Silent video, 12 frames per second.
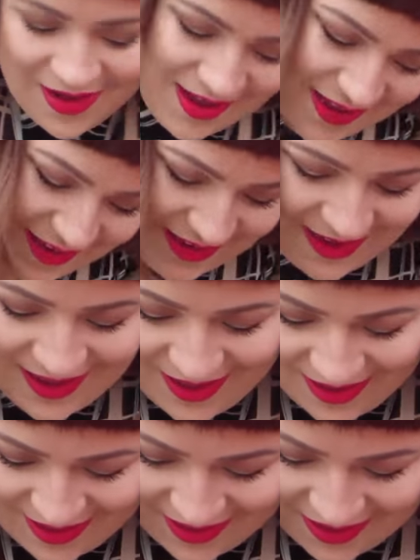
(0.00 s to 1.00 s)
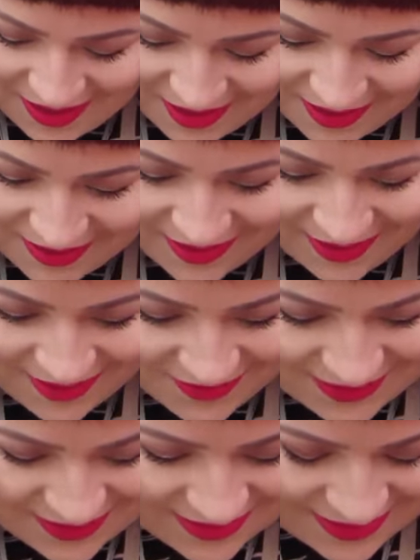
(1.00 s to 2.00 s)
my god,
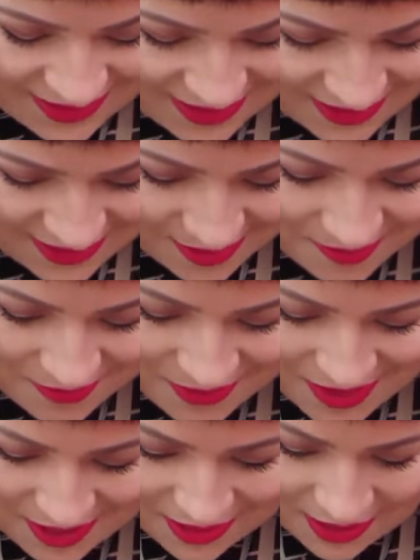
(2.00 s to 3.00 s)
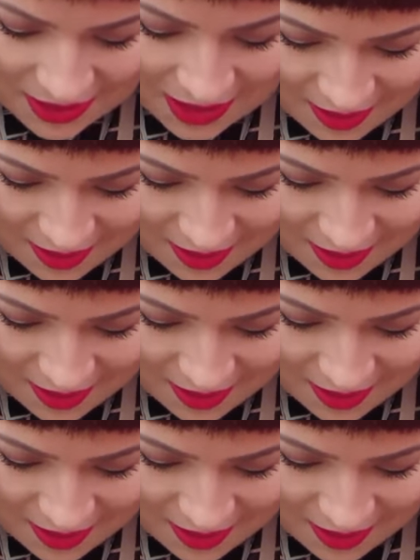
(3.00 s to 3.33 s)
I've just seen something.